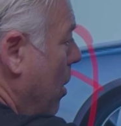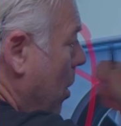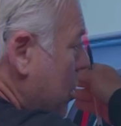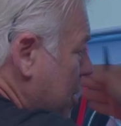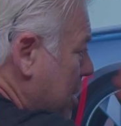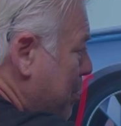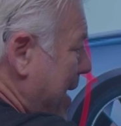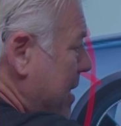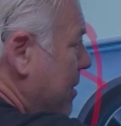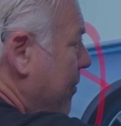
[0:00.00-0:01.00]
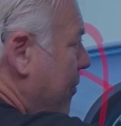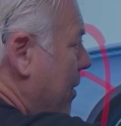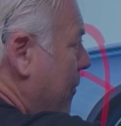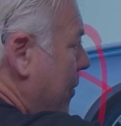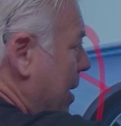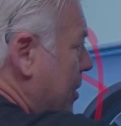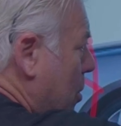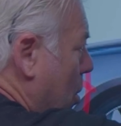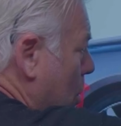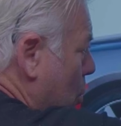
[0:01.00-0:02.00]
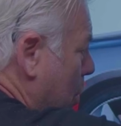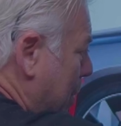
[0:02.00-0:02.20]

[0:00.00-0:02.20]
a large expanse of front fender all the